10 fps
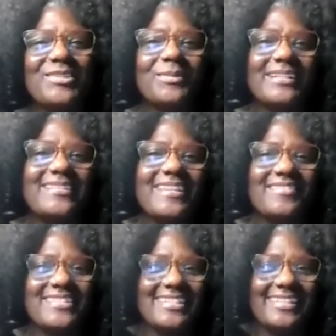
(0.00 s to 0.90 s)

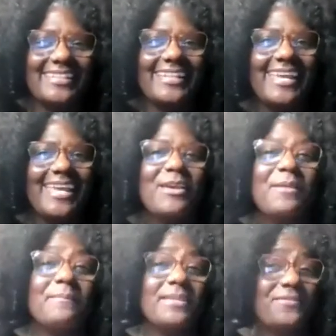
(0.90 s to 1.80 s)
2017,
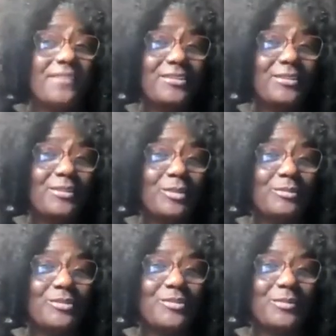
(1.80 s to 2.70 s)
Miss Fashion
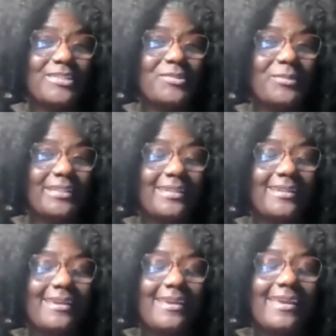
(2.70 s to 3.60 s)
Global 2020,
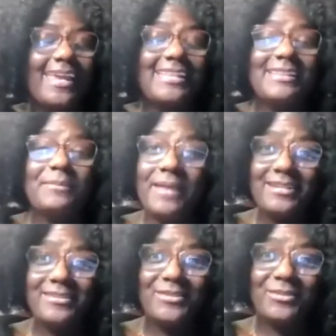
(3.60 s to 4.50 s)
and the
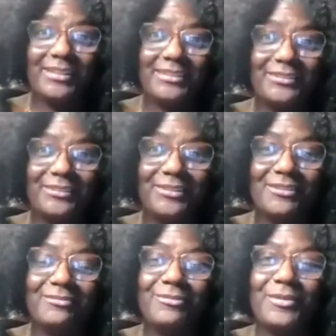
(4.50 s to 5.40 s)
pageant director
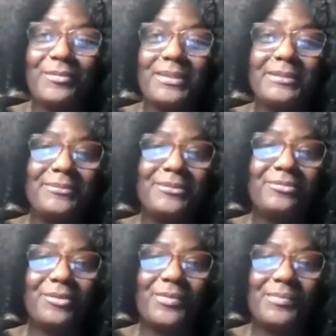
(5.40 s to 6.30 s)
for the Big
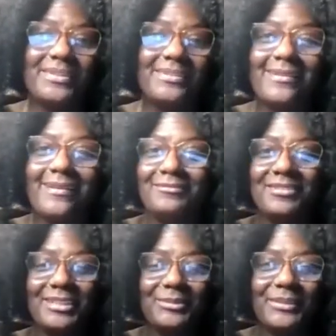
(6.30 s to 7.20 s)
Beautiful Women of
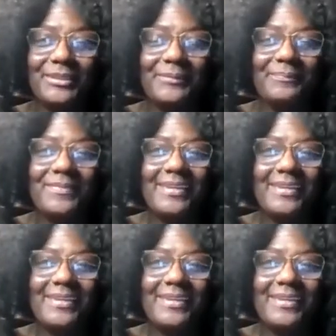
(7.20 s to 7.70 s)
Delaware.